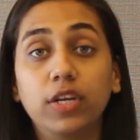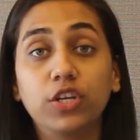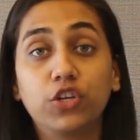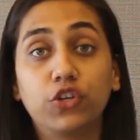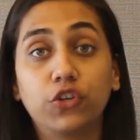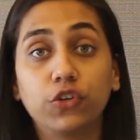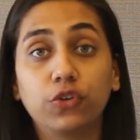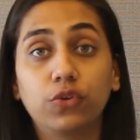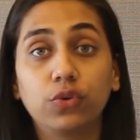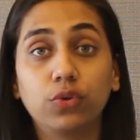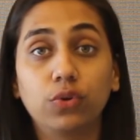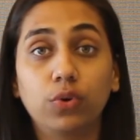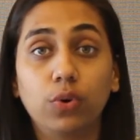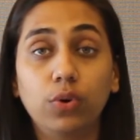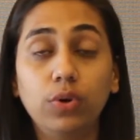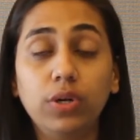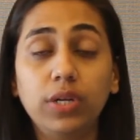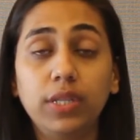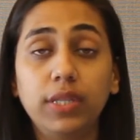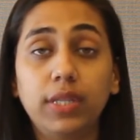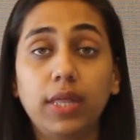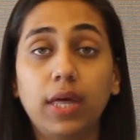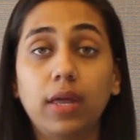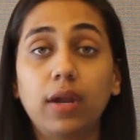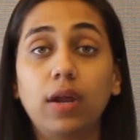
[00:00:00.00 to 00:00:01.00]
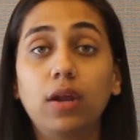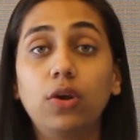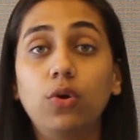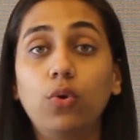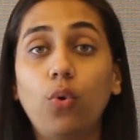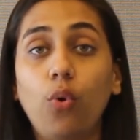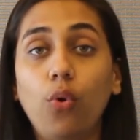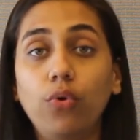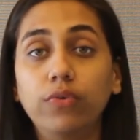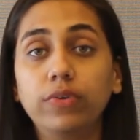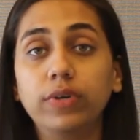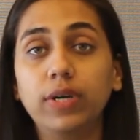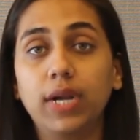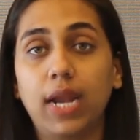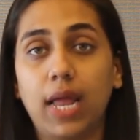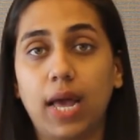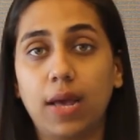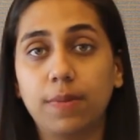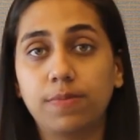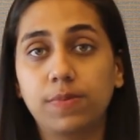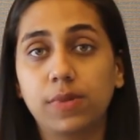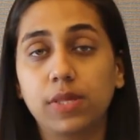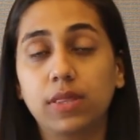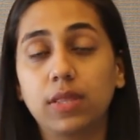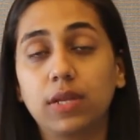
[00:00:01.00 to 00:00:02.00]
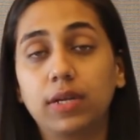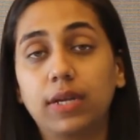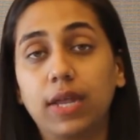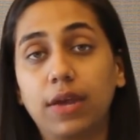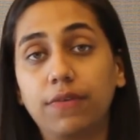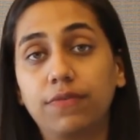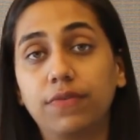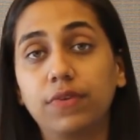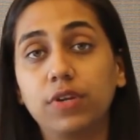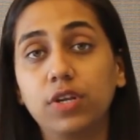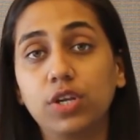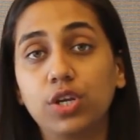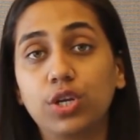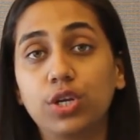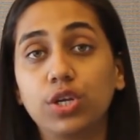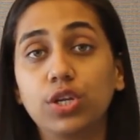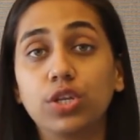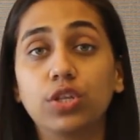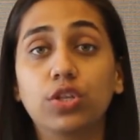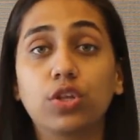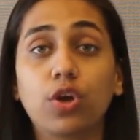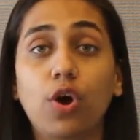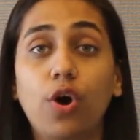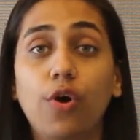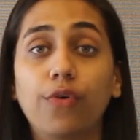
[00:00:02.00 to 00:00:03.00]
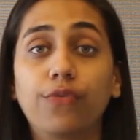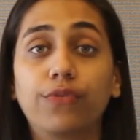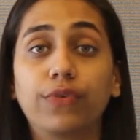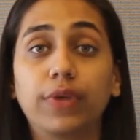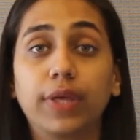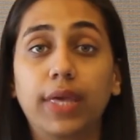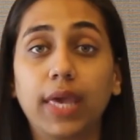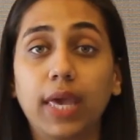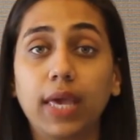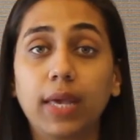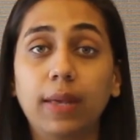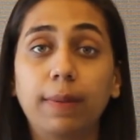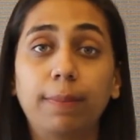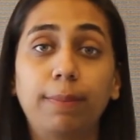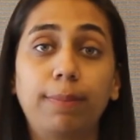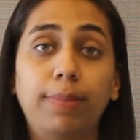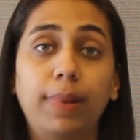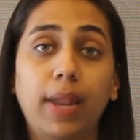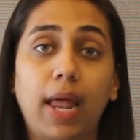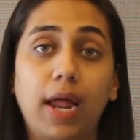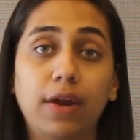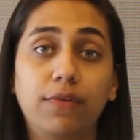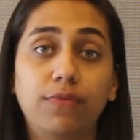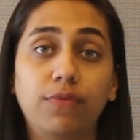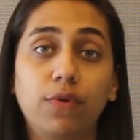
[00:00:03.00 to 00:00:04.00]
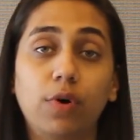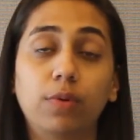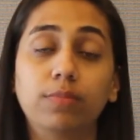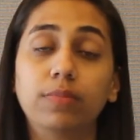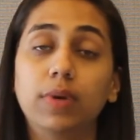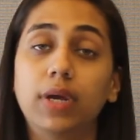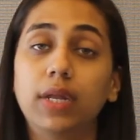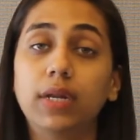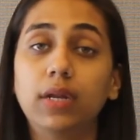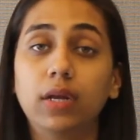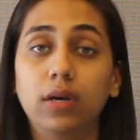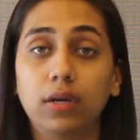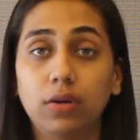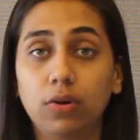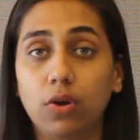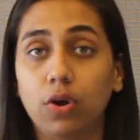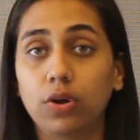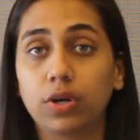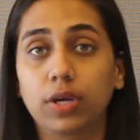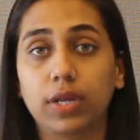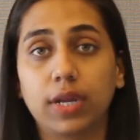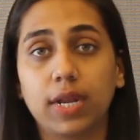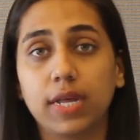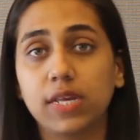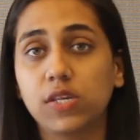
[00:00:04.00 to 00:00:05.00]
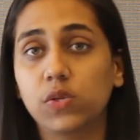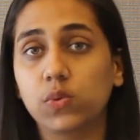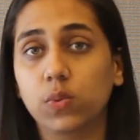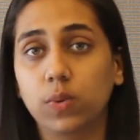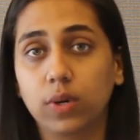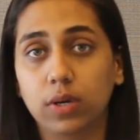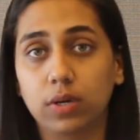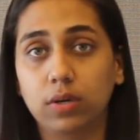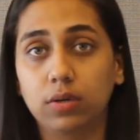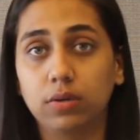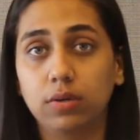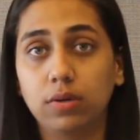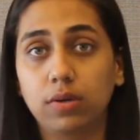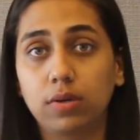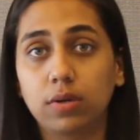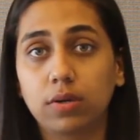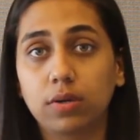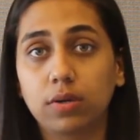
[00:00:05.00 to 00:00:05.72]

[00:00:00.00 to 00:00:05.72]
issue to note, there are overlaps in the definitions of gig, platform, and unorganized worker.